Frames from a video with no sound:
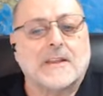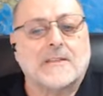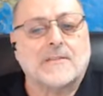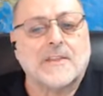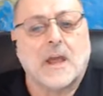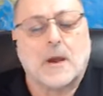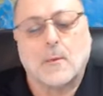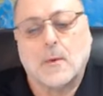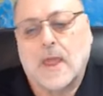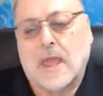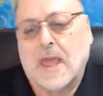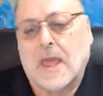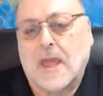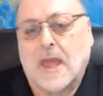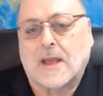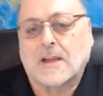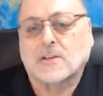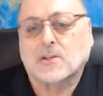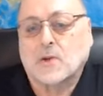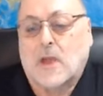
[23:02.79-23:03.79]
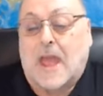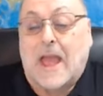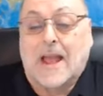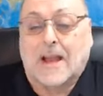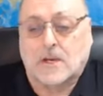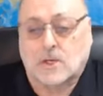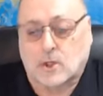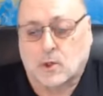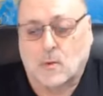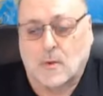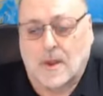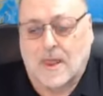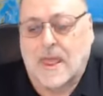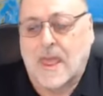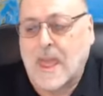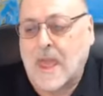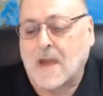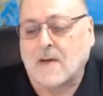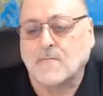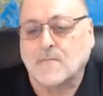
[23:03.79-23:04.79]
that we act- actually
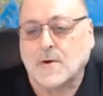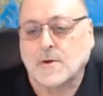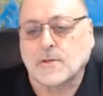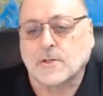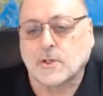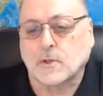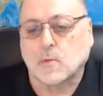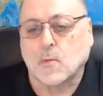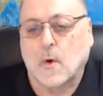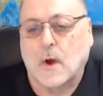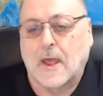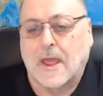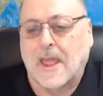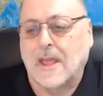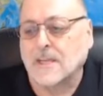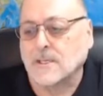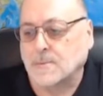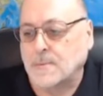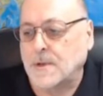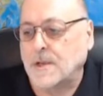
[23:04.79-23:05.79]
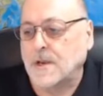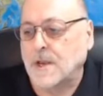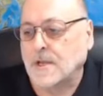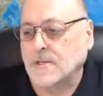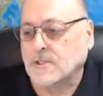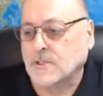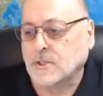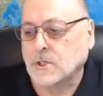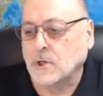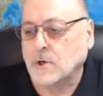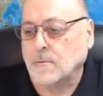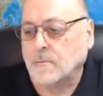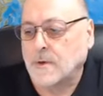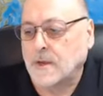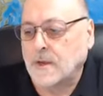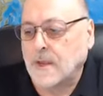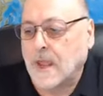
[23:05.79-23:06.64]
have versus what has been assumed.